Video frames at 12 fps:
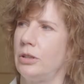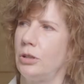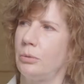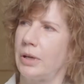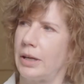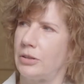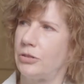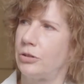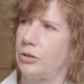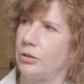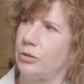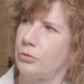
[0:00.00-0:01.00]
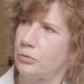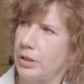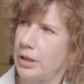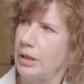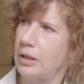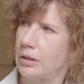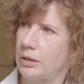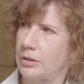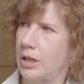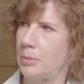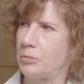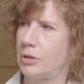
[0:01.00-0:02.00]
U.S., there are 3
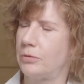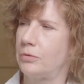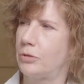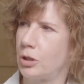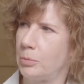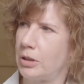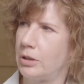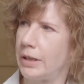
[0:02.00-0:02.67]
types of criminal